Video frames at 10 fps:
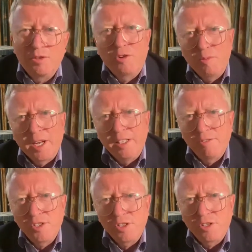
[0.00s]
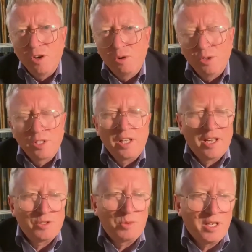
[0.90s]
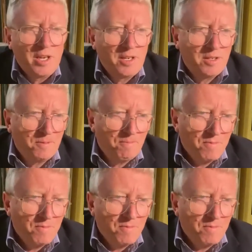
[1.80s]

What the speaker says: for a magnificent goal this last weekend.